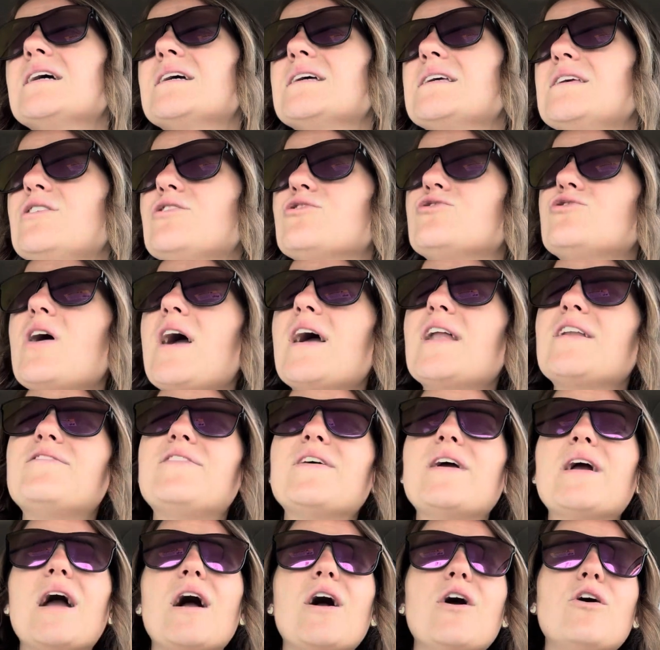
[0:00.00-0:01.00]
You're trying to
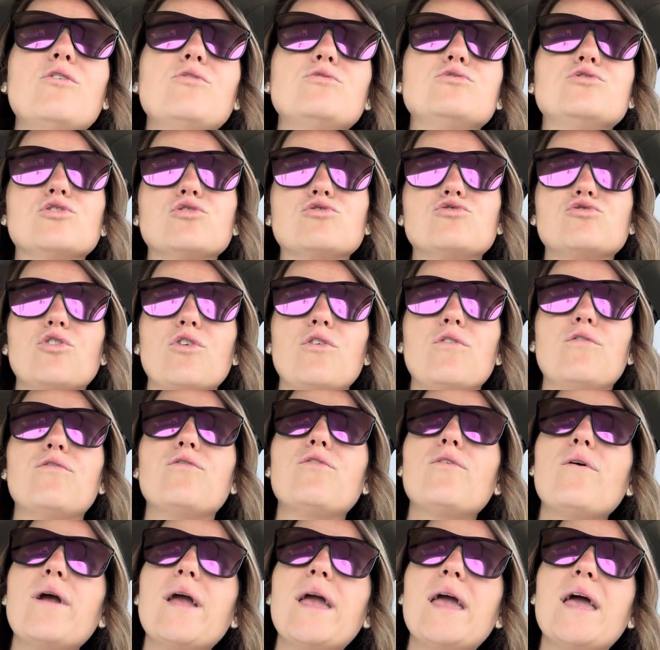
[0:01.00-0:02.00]
figure out who's your true
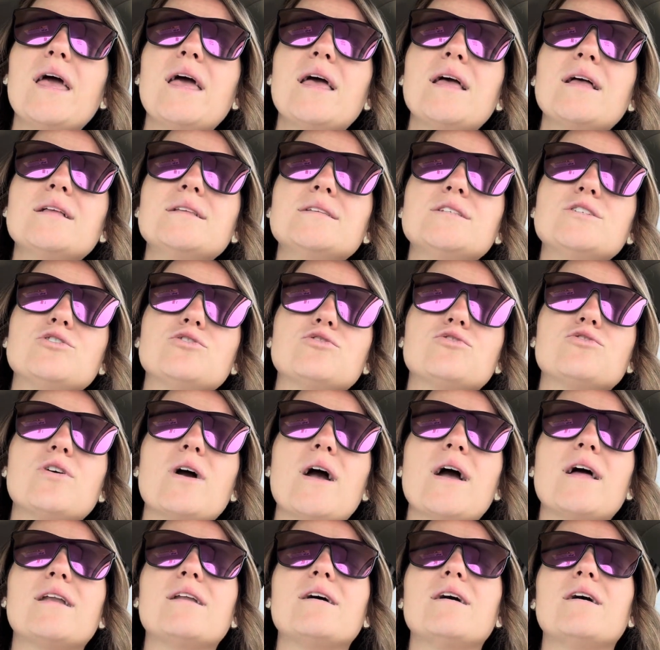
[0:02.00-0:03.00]
friends. You're
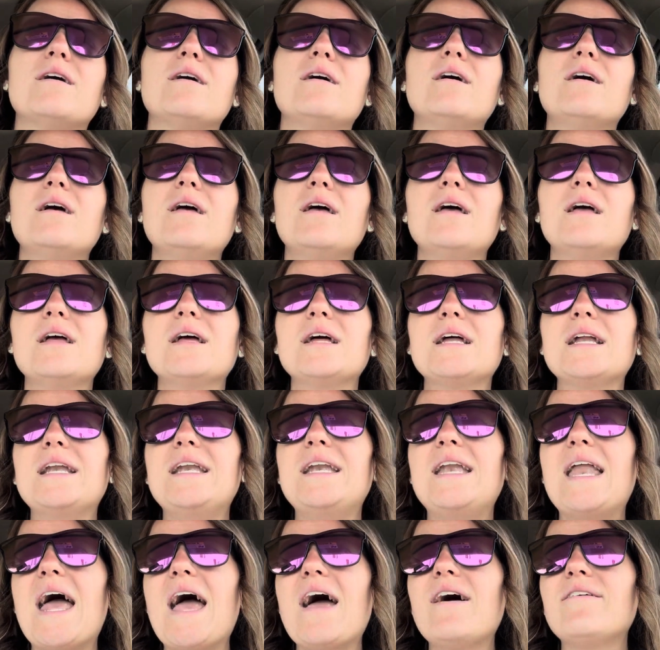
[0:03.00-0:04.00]
trying to
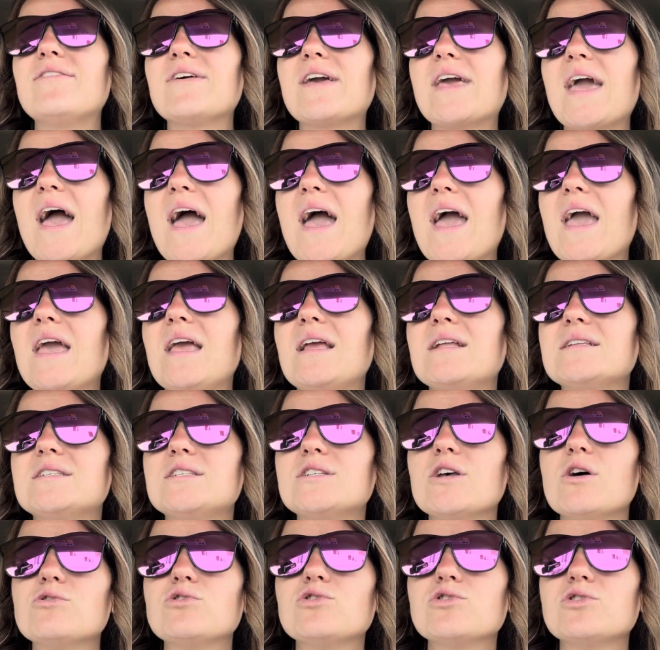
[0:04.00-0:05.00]
navigate
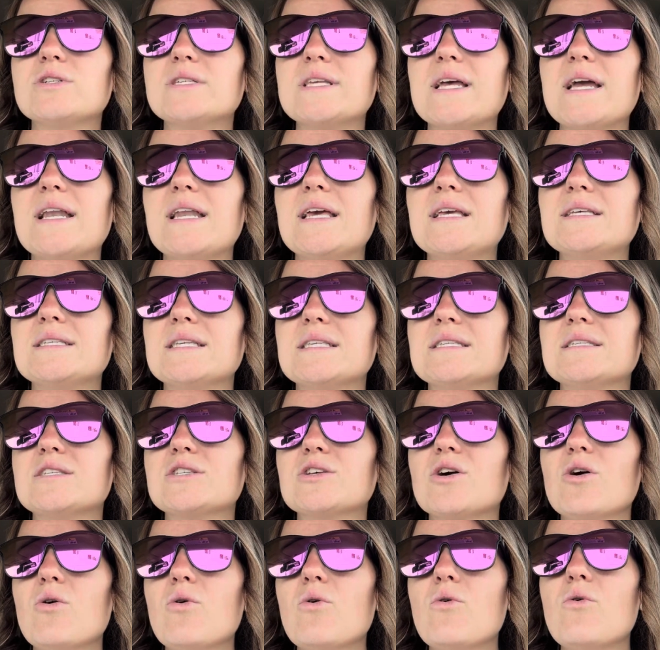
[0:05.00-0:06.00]
social settings in
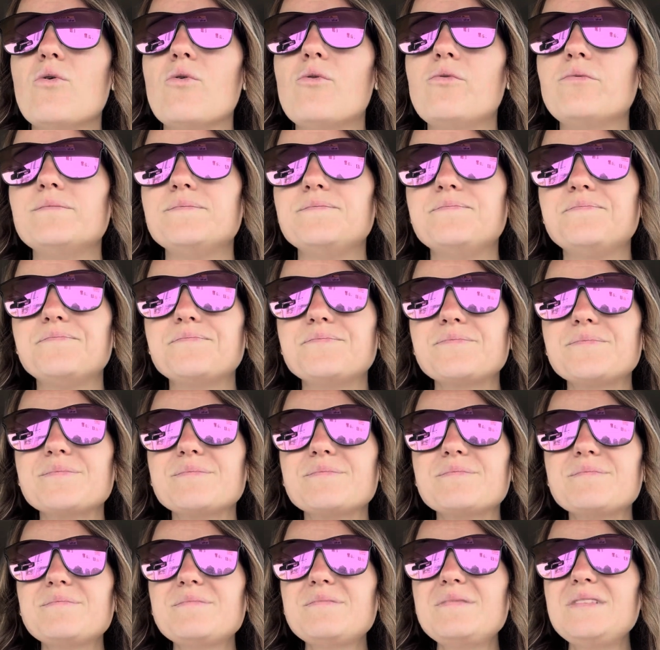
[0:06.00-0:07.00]
school.
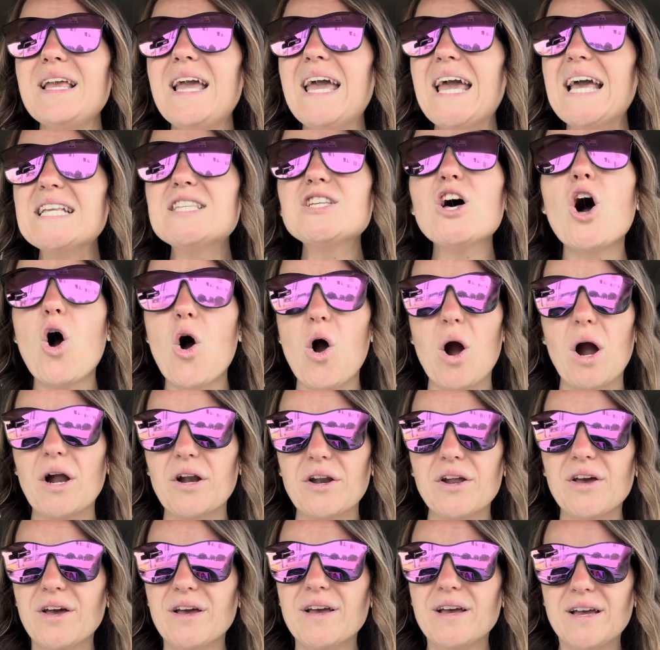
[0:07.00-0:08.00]
It's
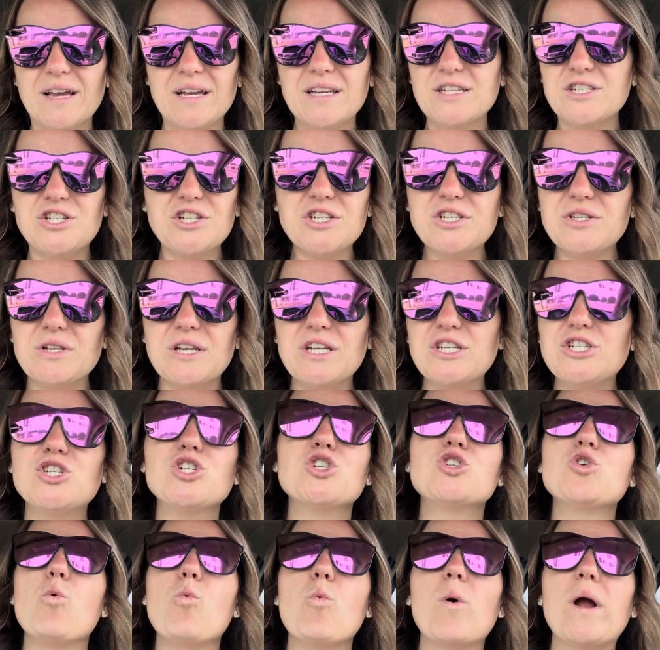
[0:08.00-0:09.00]
hard. It's
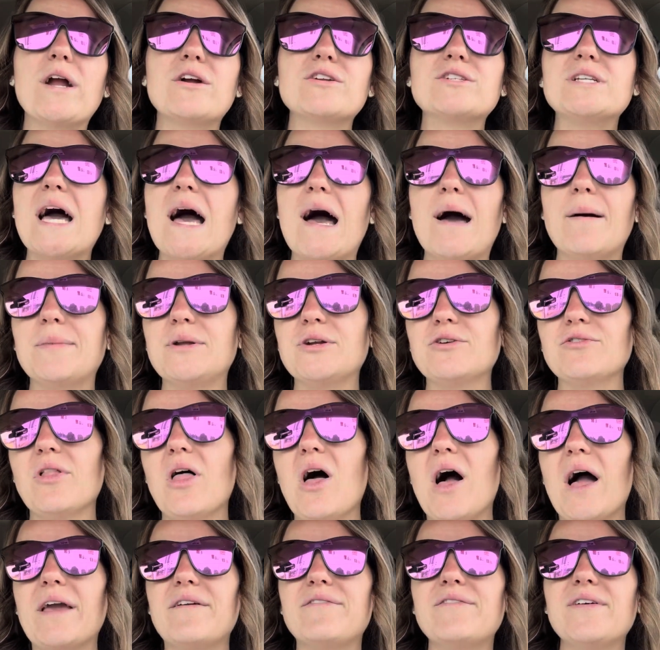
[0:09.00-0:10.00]
just a weird time in your
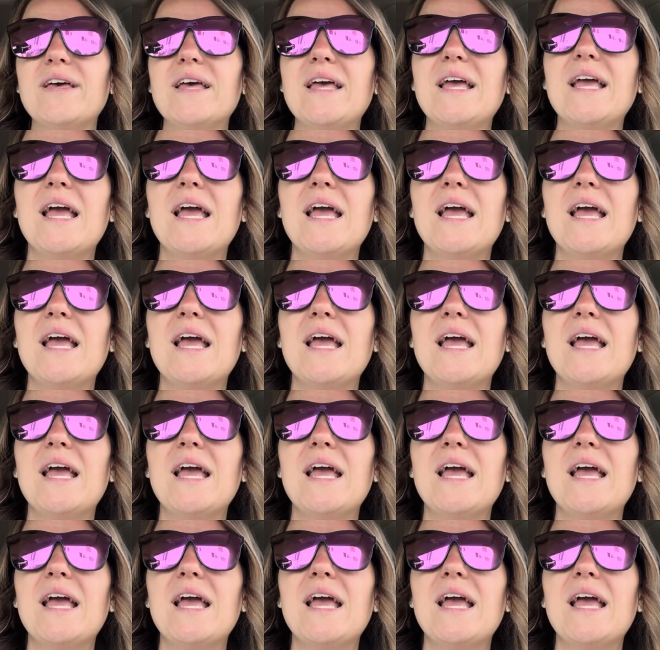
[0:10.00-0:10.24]
life.